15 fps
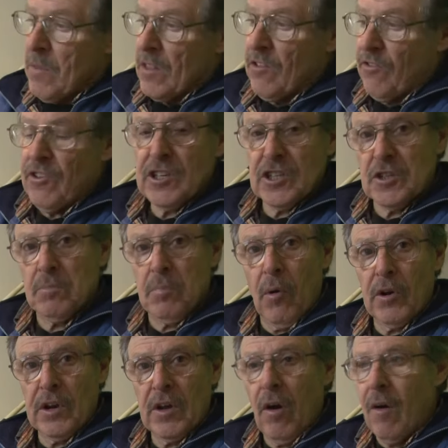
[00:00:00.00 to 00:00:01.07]
The fish's
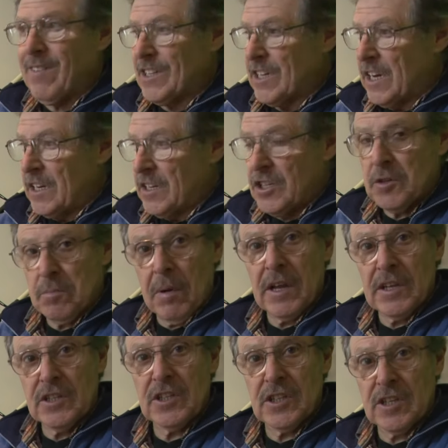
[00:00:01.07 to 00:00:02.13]
body obviously
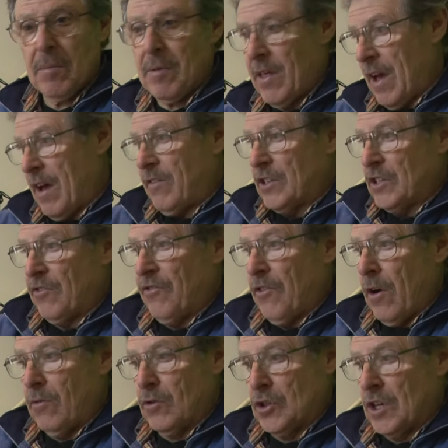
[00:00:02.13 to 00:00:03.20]
displaces some of that. If it's a
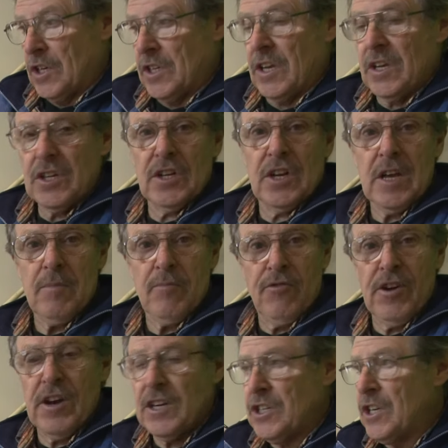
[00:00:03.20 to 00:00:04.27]
five or six inch deep
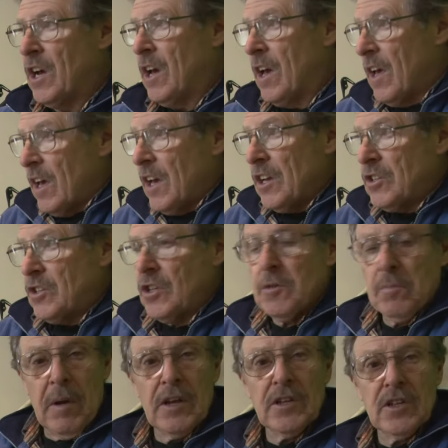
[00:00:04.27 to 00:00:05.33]
fish, it's
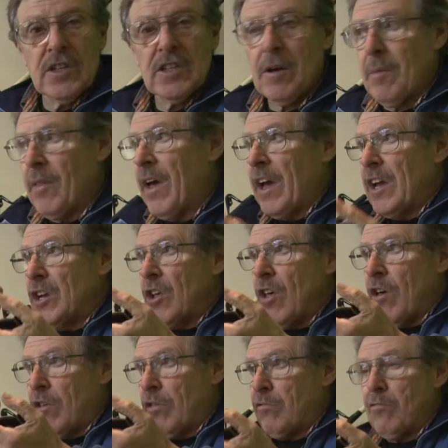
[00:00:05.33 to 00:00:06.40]
displacing some of that. It,
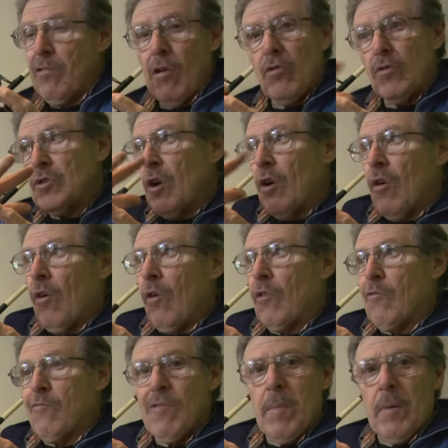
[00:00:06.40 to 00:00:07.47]
it throws on a
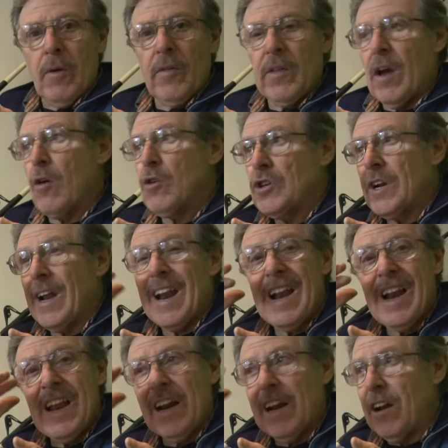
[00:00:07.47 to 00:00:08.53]
ripple on the ocean a
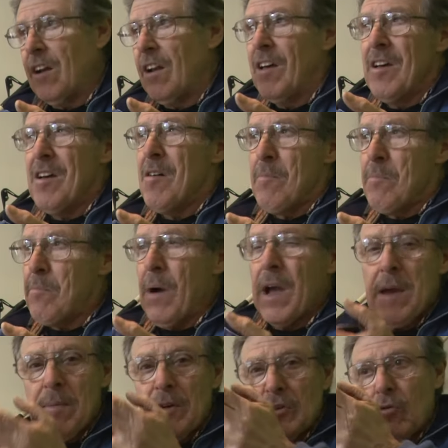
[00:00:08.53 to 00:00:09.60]
little
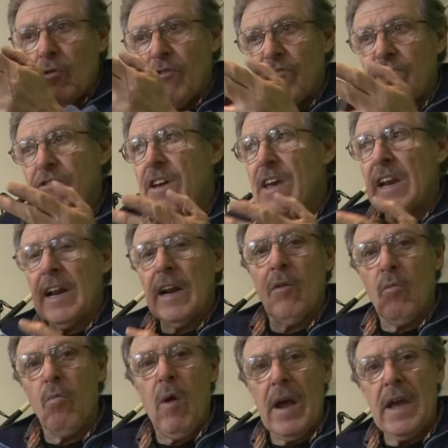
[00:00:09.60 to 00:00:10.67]
baby sort of V, little
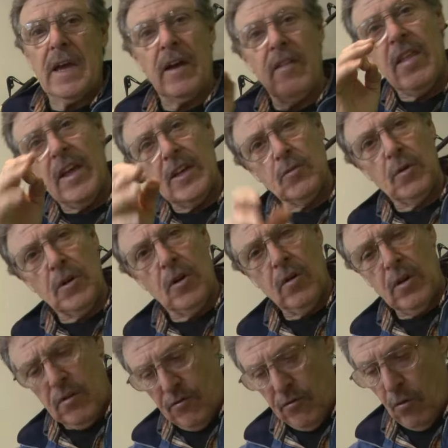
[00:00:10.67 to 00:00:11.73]
wake, that's what you're
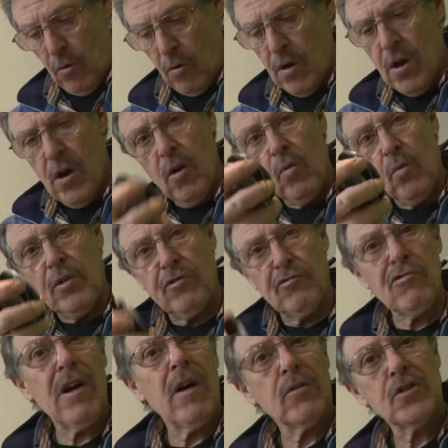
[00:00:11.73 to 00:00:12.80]
looking for with
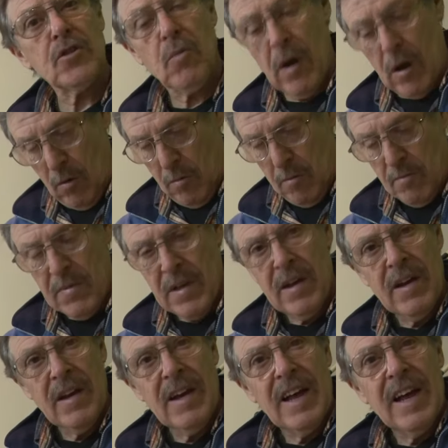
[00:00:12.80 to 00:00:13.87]
trout as well.
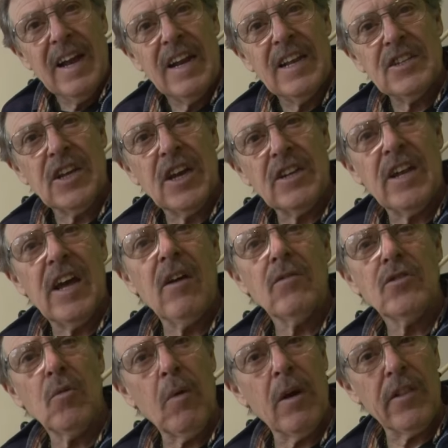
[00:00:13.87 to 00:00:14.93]
Let's get down
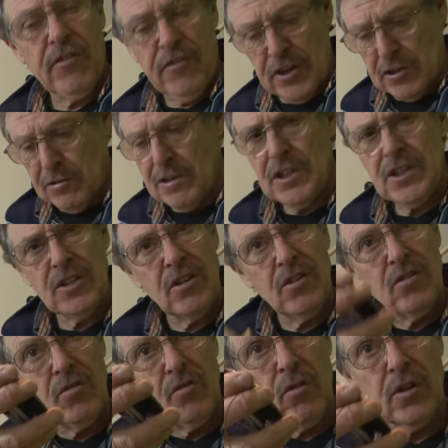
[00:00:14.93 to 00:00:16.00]
to one of the fisheries,
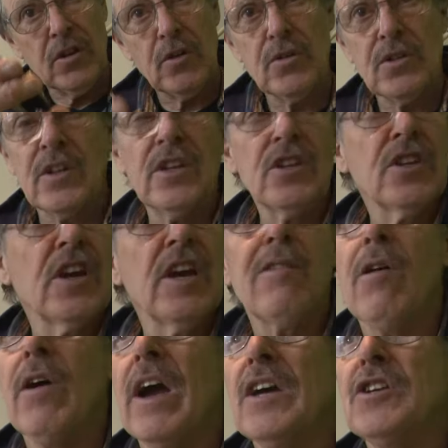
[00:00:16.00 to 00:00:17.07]
not using this gear
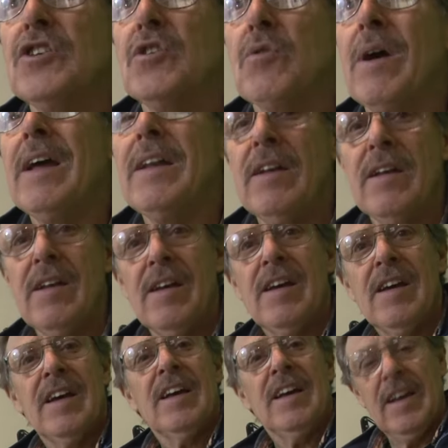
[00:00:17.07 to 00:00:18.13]
I hate to add,
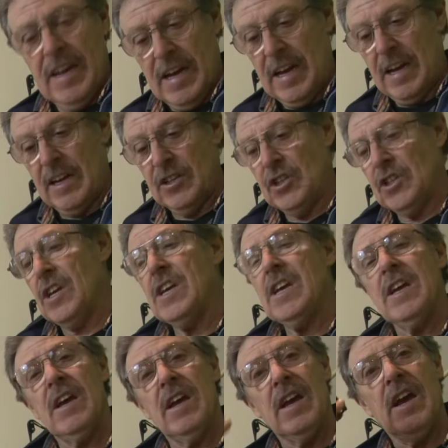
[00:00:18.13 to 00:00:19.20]
and
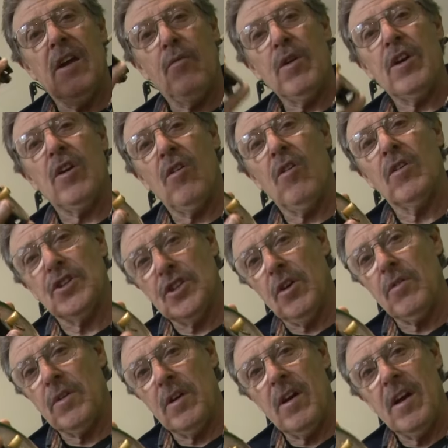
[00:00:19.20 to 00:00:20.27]
see if we can't show
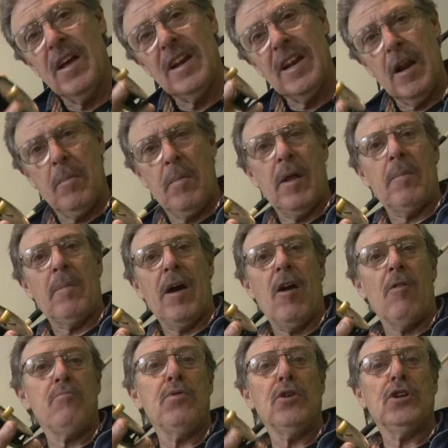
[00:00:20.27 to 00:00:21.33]
you a little bit
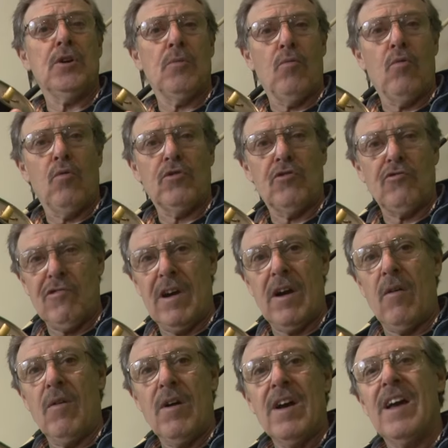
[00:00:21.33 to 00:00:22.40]
about pushing water
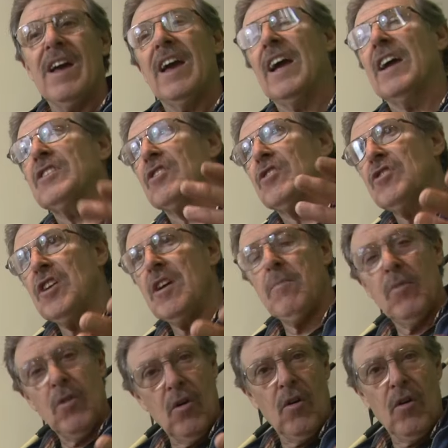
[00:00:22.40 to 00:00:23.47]
trout. It's a tip,
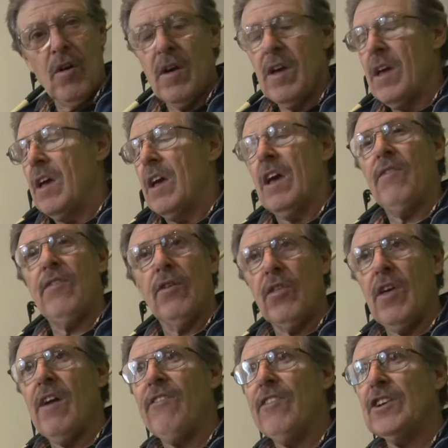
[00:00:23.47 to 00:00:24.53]
look, if you're
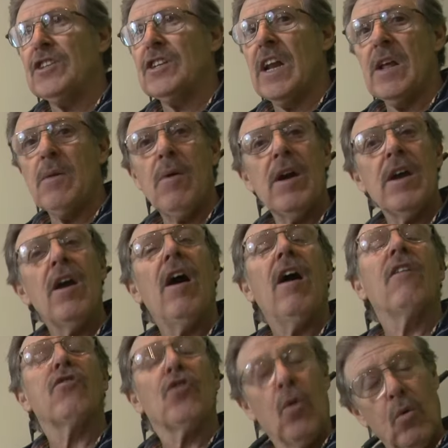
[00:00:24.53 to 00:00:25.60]
there fishing anyway,
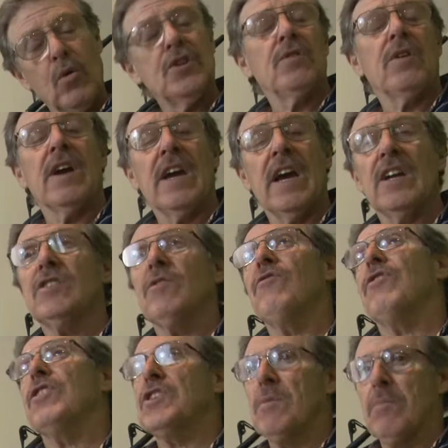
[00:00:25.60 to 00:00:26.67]
of course you can catch them
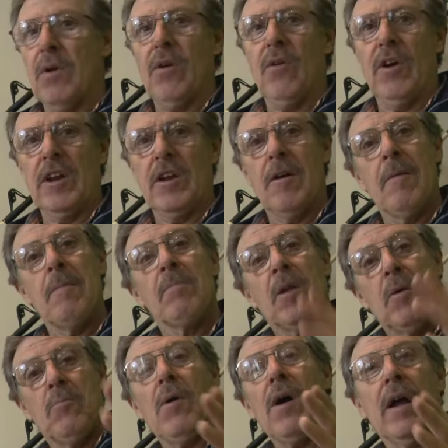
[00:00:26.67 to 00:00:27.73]
fishing blind,
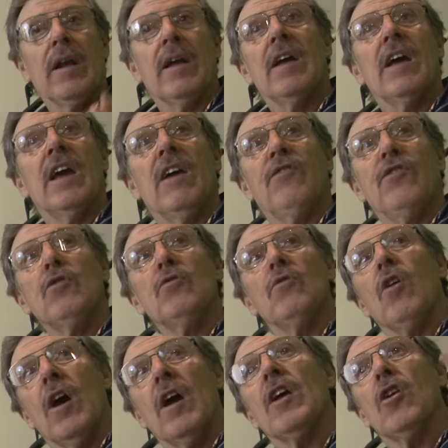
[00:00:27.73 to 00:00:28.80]
but if
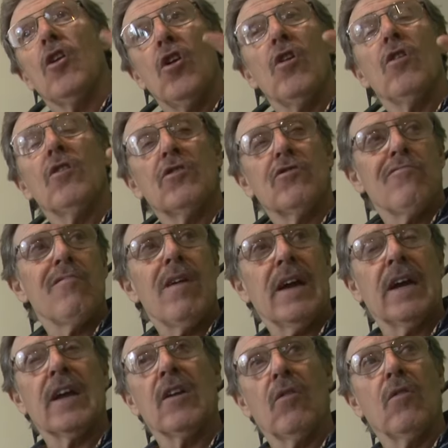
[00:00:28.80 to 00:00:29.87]
you learn to
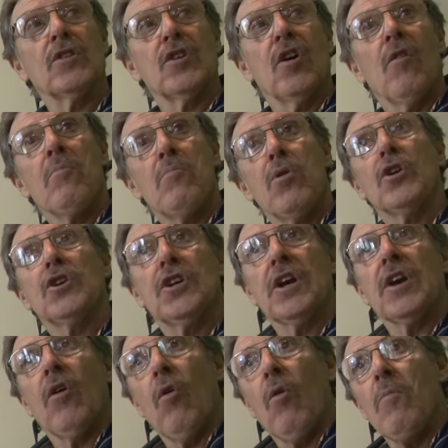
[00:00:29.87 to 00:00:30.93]
recognise
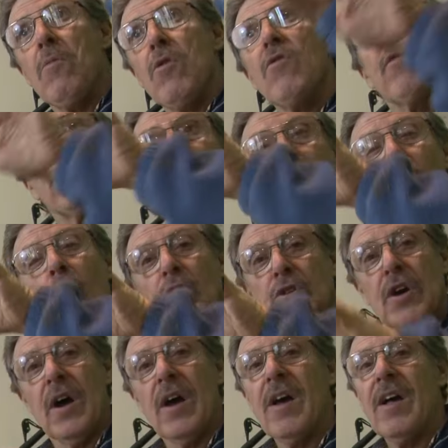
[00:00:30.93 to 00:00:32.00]
pushing or moving
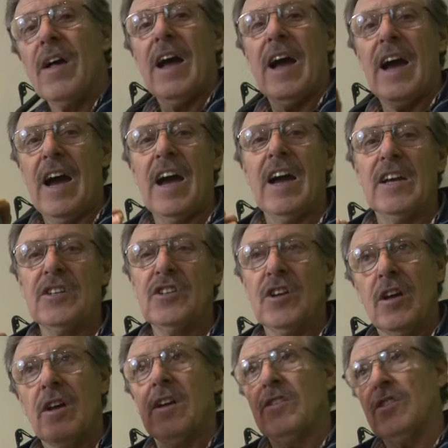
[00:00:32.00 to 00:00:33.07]
water
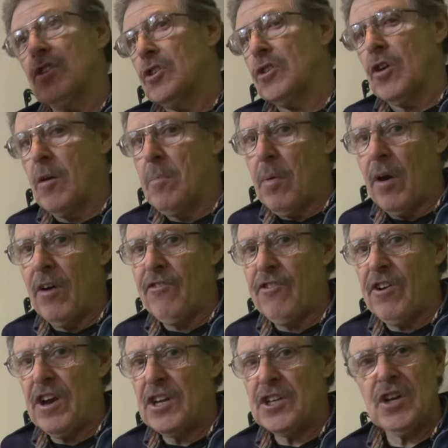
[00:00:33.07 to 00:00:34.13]
as disturbed by a
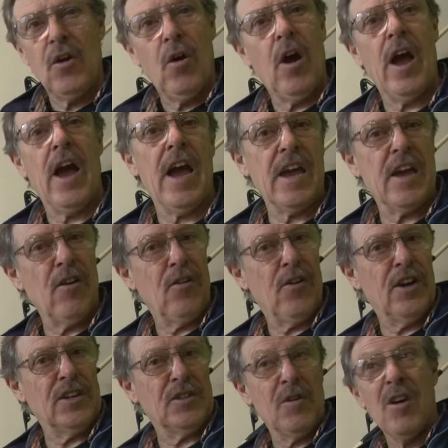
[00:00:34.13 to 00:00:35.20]
fish, hey
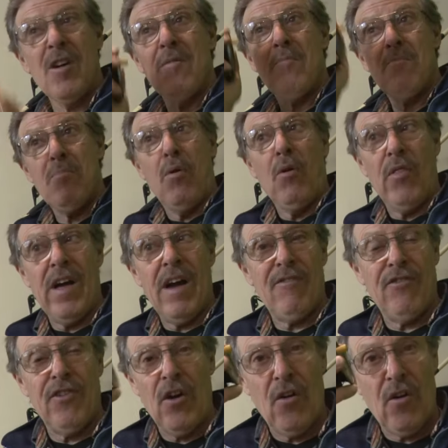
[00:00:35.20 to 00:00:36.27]
guys, put that
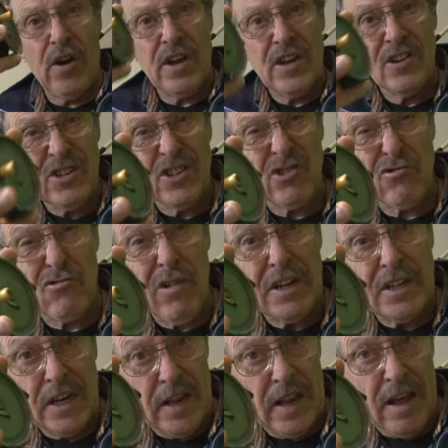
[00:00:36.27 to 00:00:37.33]
fly
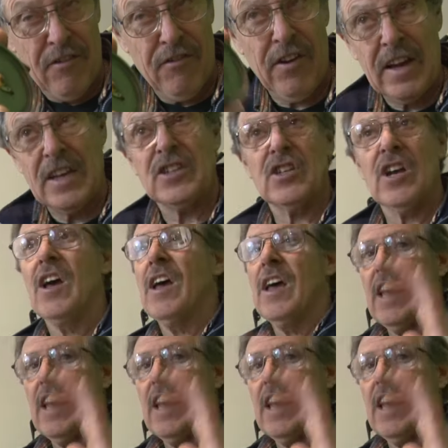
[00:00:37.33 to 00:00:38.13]
straight in their face.